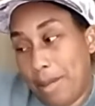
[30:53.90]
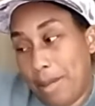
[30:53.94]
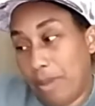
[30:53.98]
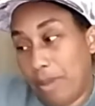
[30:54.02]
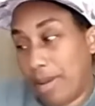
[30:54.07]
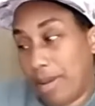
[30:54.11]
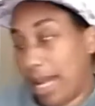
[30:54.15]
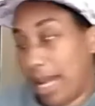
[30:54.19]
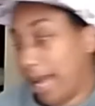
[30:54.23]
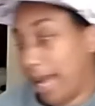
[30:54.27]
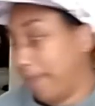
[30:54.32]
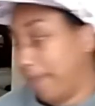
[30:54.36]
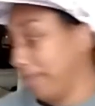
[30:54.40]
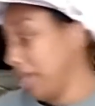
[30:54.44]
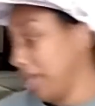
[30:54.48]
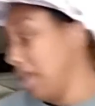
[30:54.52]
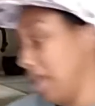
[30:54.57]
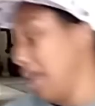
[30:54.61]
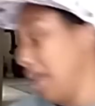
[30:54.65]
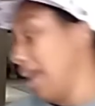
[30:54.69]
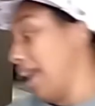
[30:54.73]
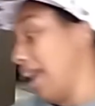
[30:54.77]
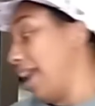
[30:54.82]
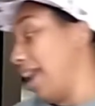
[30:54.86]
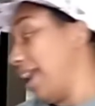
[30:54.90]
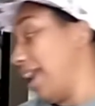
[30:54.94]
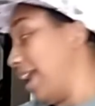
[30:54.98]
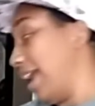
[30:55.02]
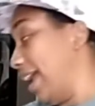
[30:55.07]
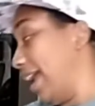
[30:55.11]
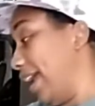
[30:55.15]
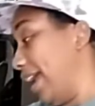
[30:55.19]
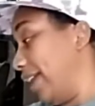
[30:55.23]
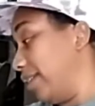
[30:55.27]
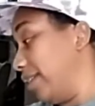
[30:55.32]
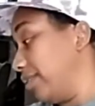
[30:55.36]
Okay.
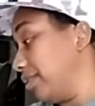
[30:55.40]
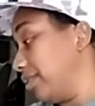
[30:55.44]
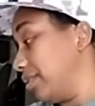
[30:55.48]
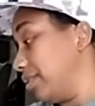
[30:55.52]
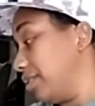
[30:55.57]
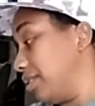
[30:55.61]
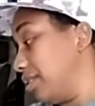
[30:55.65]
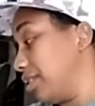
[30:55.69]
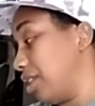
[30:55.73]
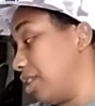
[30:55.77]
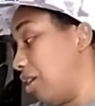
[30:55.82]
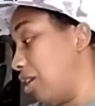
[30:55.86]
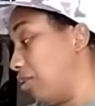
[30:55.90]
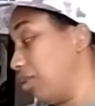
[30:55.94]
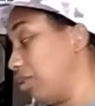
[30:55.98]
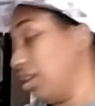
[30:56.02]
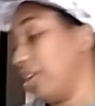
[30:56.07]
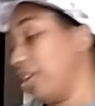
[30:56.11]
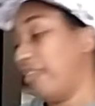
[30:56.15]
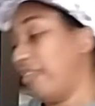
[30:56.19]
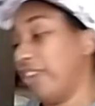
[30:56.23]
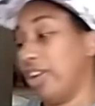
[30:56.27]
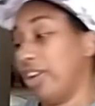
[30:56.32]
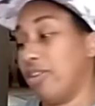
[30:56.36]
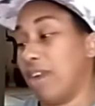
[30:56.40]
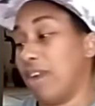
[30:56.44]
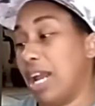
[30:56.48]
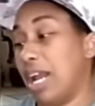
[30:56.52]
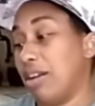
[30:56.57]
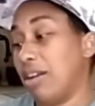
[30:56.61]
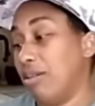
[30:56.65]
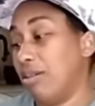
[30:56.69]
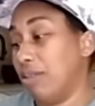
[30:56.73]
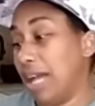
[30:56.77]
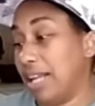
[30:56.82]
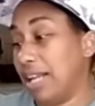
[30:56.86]
And don't look for no, I
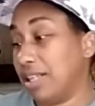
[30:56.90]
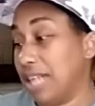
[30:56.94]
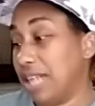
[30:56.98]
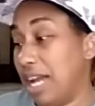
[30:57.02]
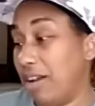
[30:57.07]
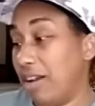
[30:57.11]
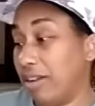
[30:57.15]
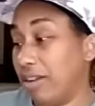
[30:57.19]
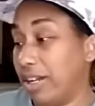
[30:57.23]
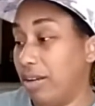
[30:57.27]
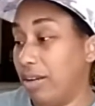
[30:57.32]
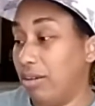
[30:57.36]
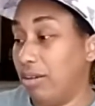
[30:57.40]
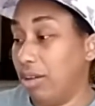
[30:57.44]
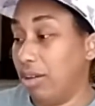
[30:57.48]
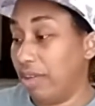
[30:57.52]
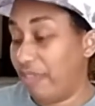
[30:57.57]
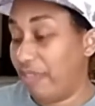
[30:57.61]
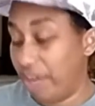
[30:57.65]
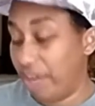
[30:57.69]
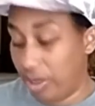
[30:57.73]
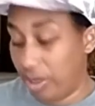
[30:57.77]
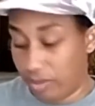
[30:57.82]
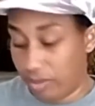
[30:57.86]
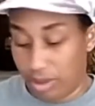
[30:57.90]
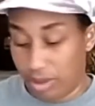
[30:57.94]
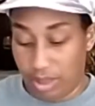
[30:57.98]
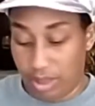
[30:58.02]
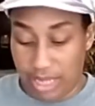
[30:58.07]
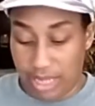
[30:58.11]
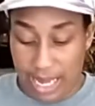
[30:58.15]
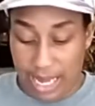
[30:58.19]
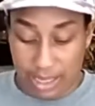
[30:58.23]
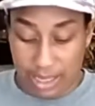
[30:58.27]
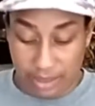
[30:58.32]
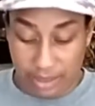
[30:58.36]
don't, I doubt it. Don't look for no
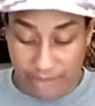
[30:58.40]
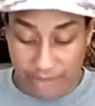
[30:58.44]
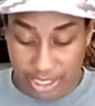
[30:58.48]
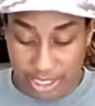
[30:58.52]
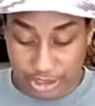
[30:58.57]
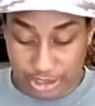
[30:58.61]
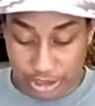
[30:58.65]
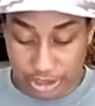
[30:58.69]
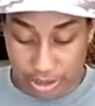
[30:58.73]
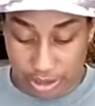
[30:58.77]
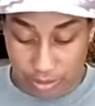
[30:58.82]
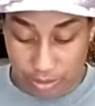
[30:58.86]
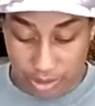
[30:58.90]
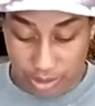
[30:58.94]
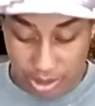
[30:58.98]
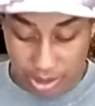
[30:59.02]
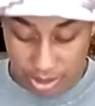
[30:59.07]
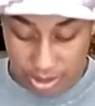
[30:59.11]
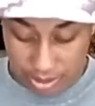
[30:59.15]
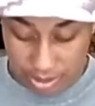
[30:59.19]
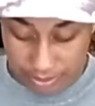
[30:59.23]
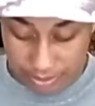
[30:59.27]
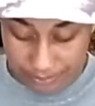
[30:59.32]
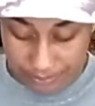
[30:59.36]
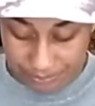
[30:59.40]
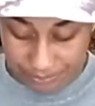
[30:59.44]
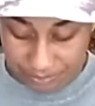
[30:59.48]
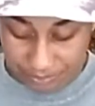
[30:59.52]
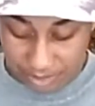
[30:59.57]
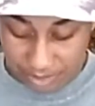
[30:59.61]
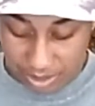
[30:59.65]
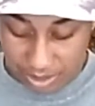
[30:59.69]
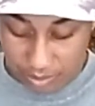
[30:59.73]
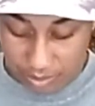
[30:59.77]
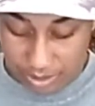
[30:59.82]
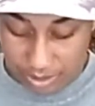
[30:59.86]
early activation on, uh,
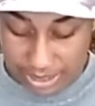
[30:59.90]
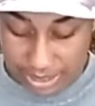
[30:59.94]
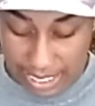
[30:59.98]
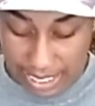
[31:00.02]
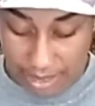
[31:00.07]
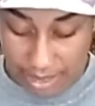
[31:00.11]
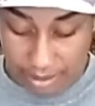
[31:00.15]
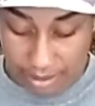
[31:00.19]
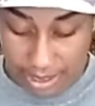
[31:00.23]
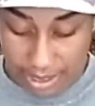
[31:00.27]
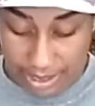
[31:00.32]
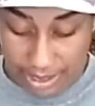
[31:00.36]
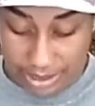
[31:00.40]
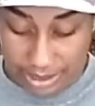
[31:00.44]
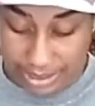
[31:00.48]
on Saturday